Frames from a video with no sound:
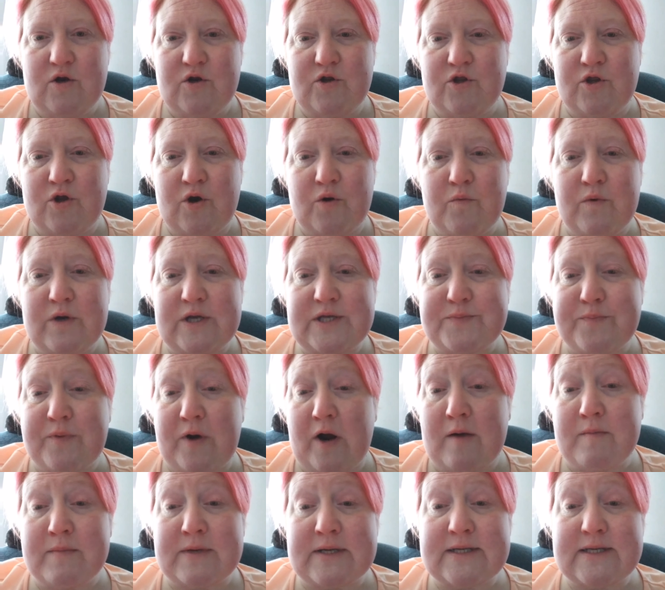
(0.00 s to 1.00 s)
No one's
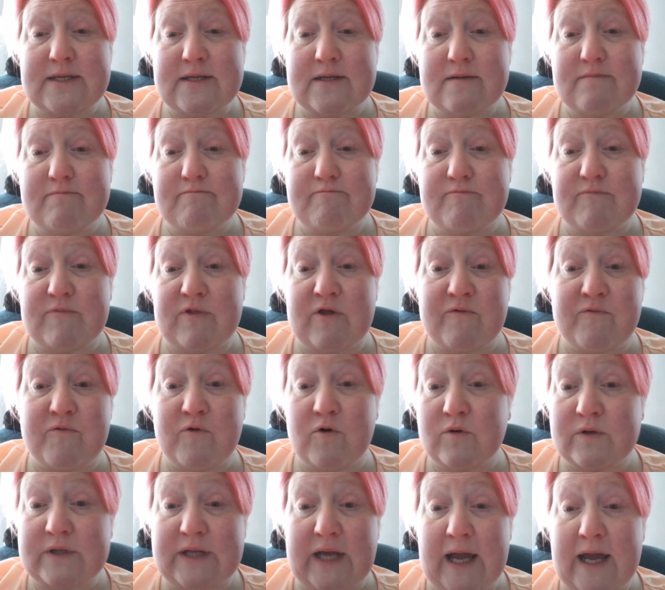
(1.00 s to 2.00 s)
promised the
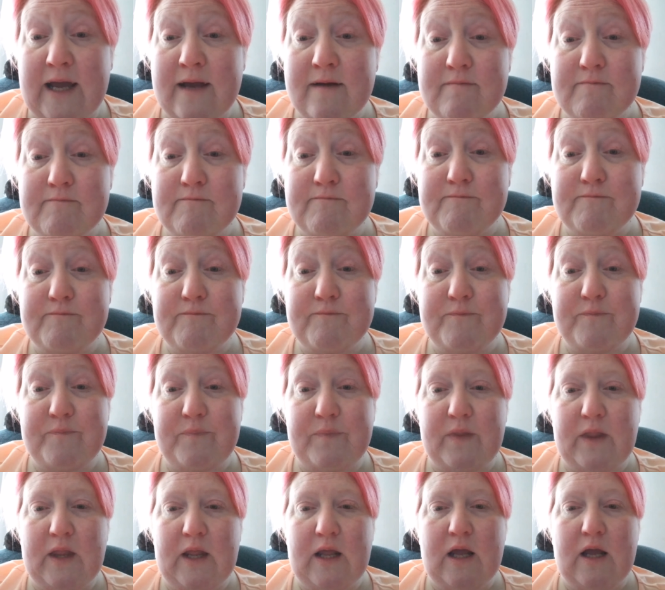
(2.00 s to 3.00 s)
full day,
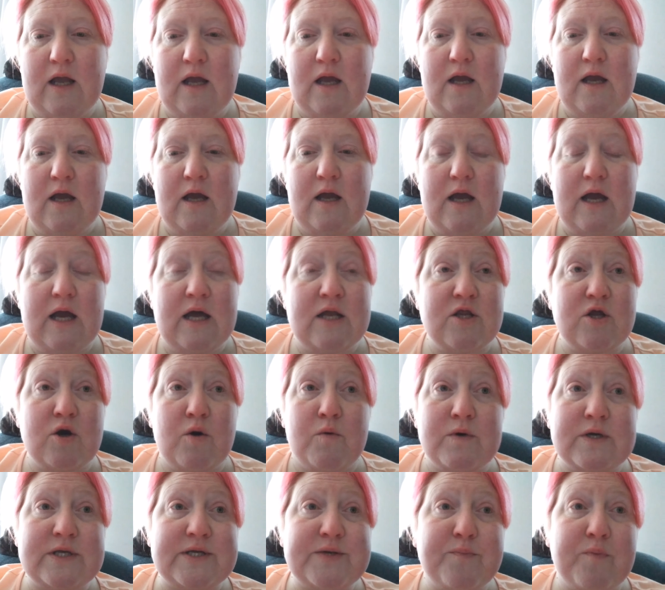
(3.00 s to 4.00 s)
and
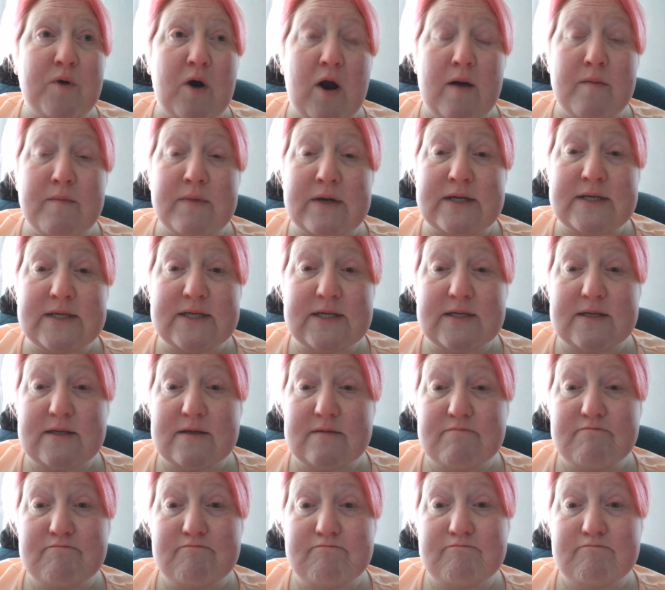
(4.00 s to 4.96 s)
no one's promised